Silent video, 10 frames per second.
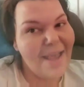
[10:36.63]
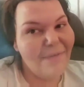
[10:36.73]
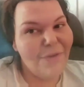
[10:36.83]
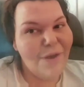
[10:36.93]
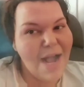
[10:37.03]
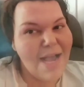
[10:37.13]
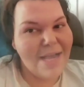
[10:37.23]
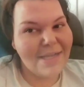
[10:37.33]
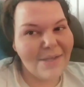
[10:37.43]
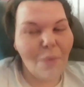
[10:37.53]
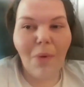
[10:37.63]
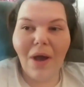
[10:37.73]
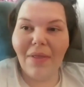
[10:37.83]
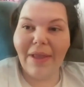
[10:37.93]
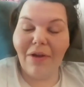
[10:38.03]
If you guys
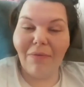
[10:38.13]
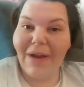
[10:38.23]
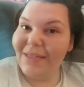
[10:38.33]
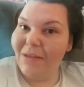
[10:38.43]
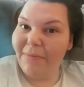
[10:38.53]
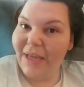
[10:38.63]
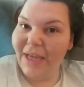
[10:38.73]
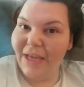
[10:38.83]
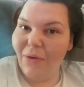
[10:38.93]
want like a recipe